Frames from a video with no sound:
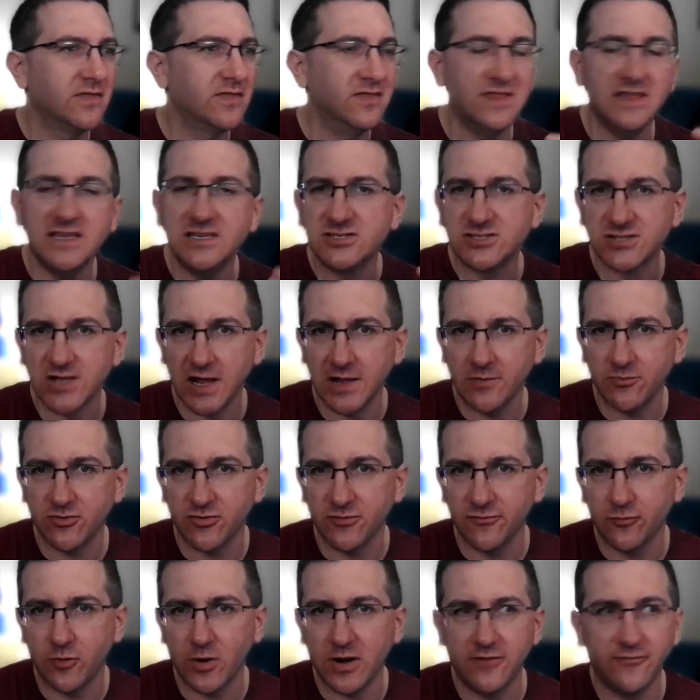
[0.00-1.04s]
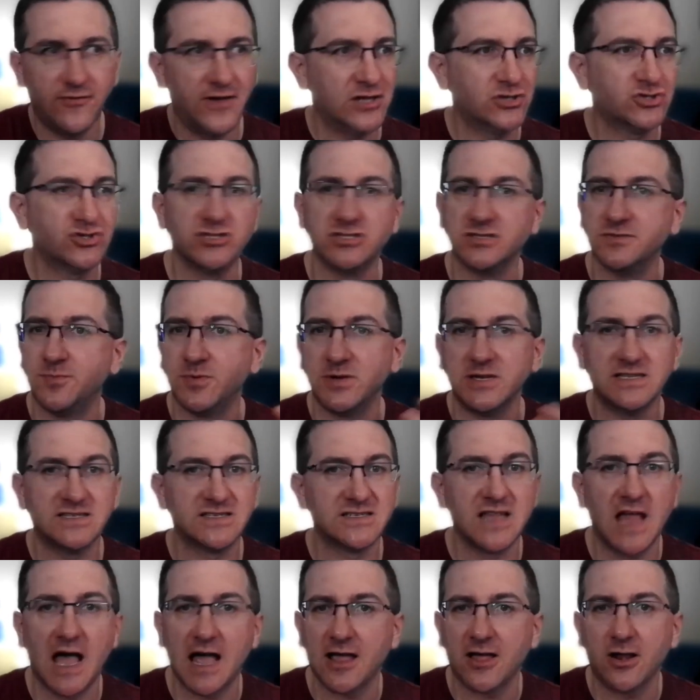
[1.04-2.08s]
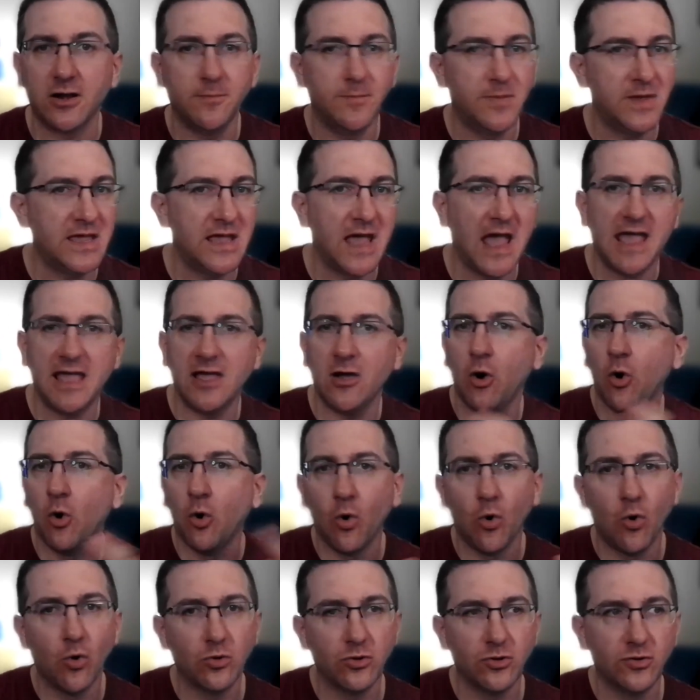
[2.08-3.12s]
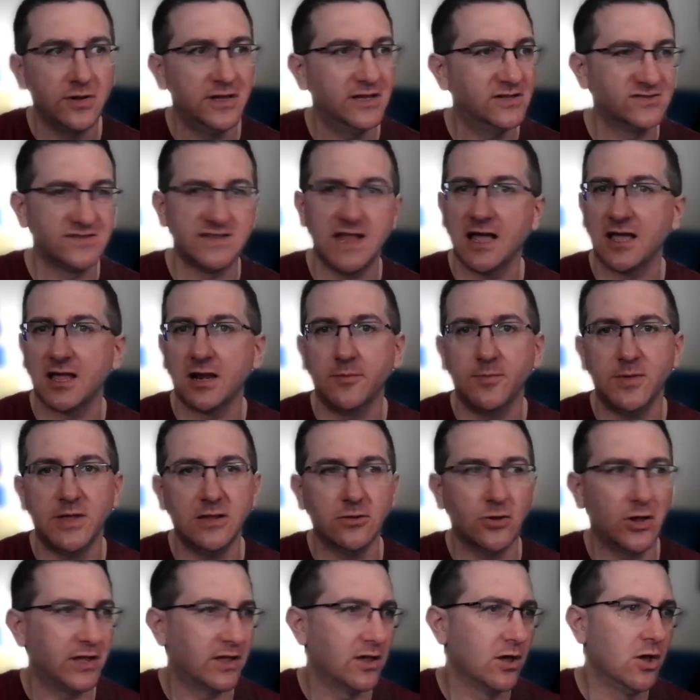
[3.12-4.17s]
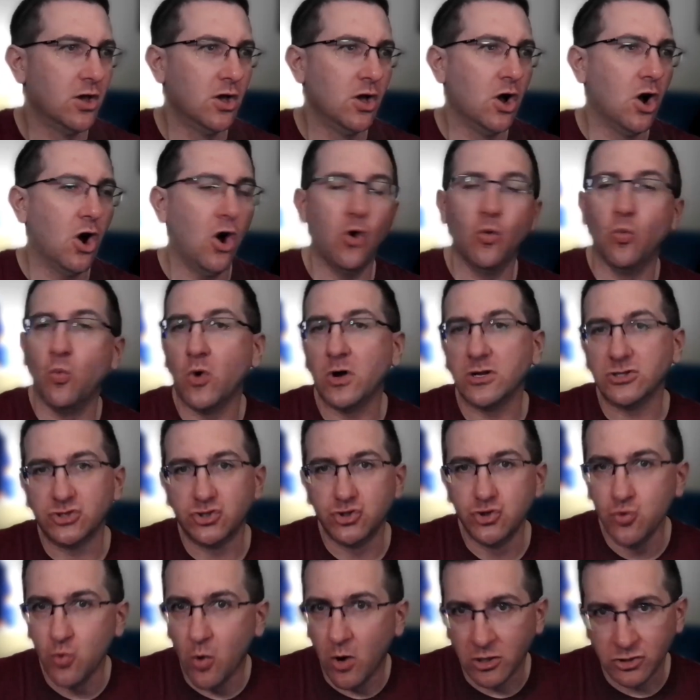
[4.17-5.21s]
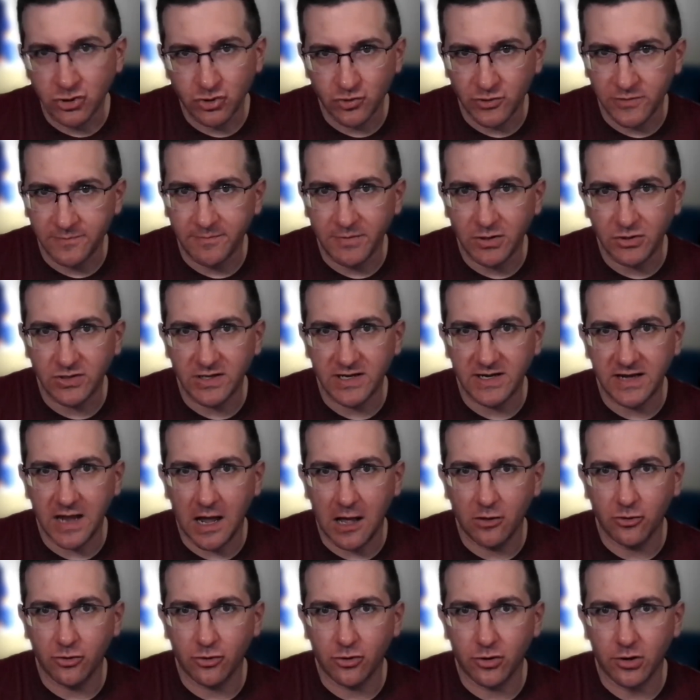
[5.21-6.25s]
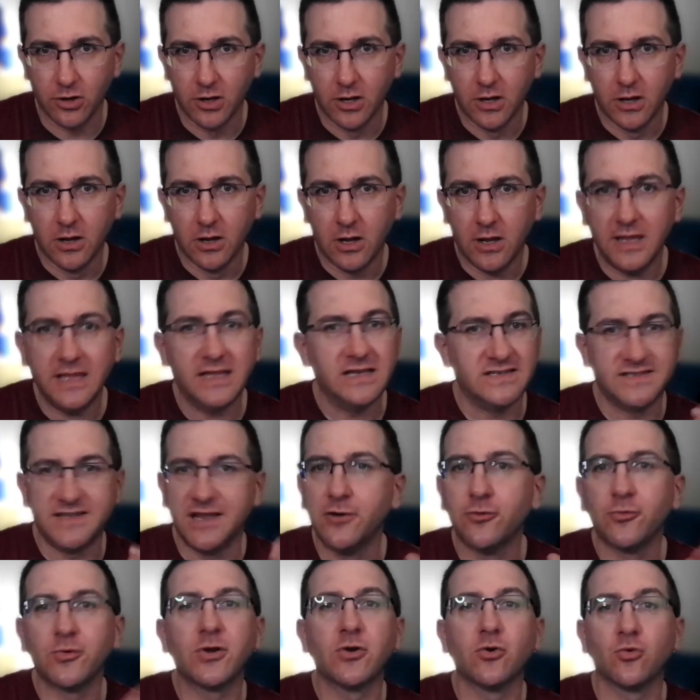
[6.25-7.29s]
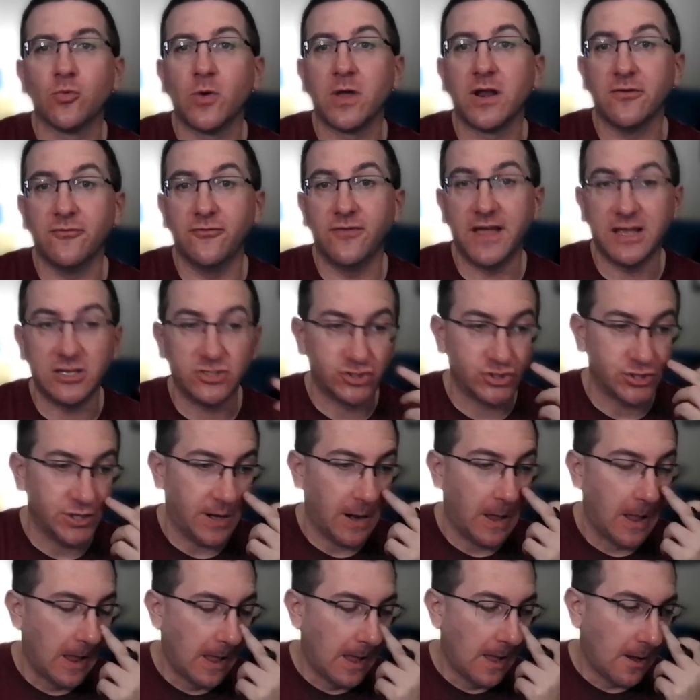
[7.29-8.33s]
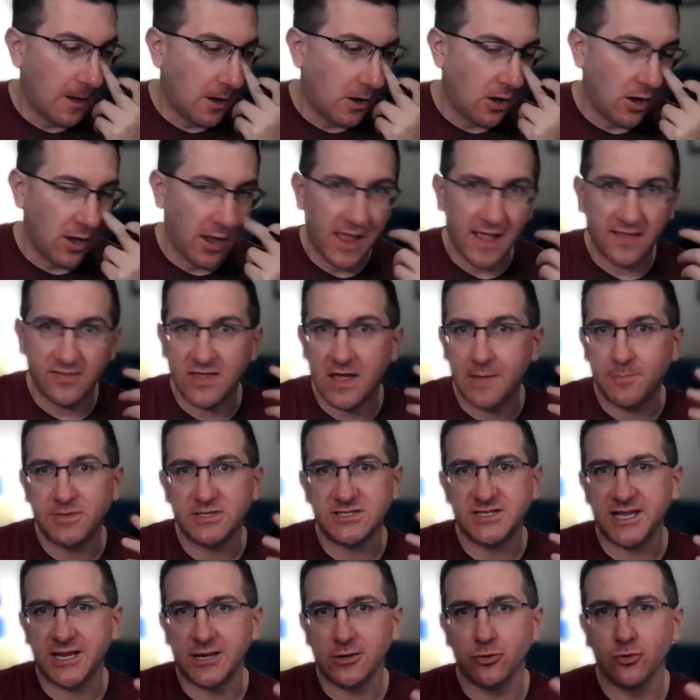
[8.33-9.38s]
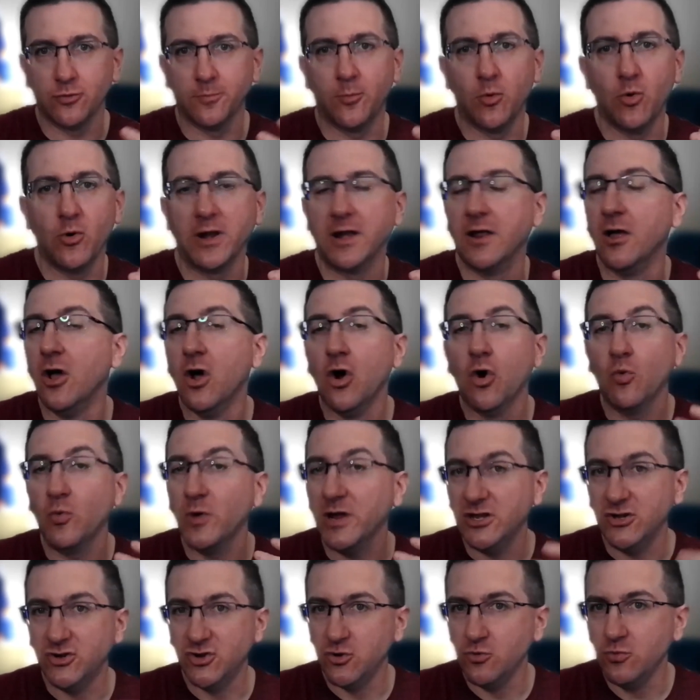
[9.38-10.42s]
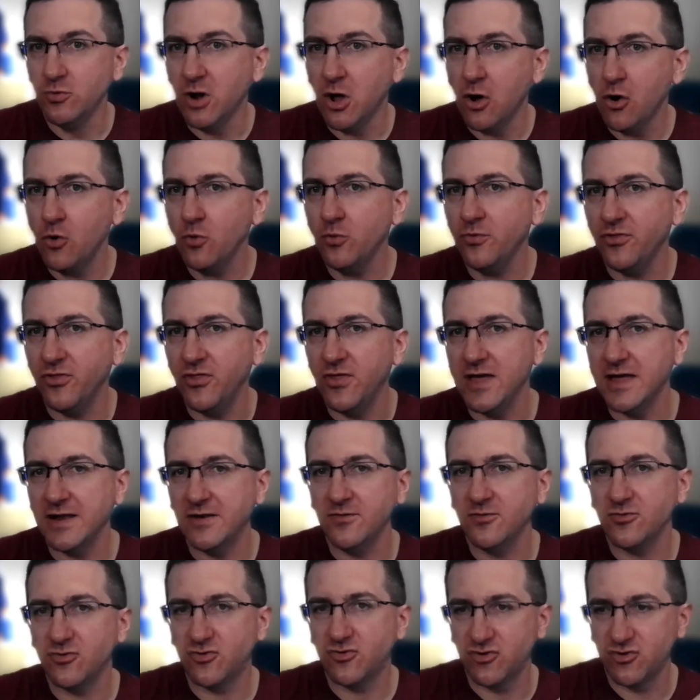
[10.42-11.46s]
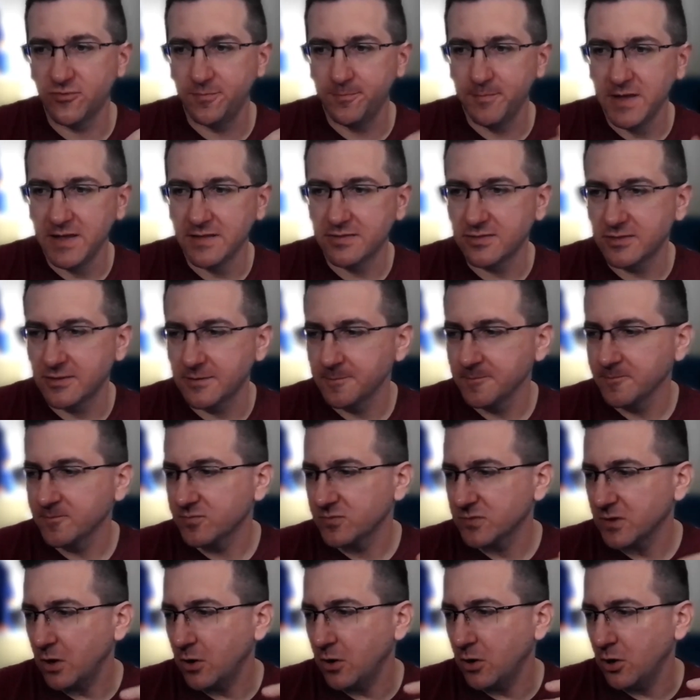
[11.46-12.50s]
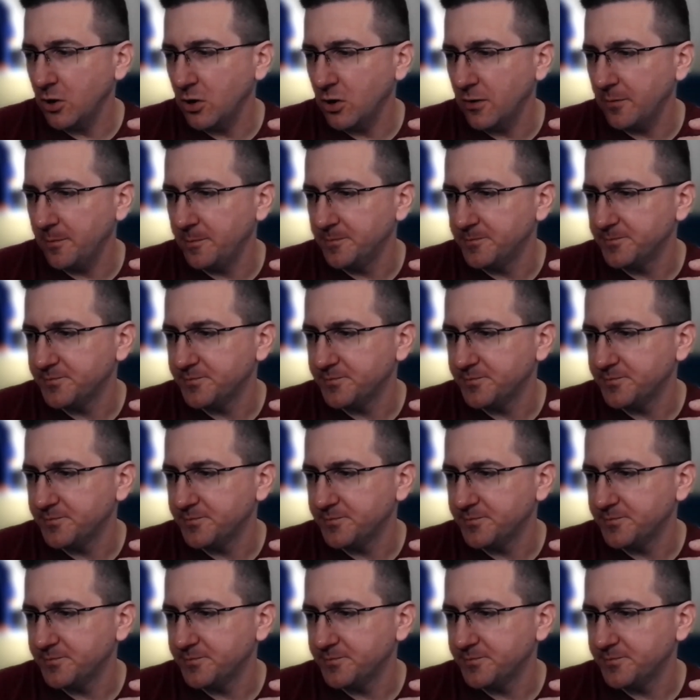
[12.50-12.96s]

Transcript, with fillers: these types of renovations but it's not going to be a whole it's not going to be like a one 200 million dollar interior renovation uh, at that particular point we do know that smith uh,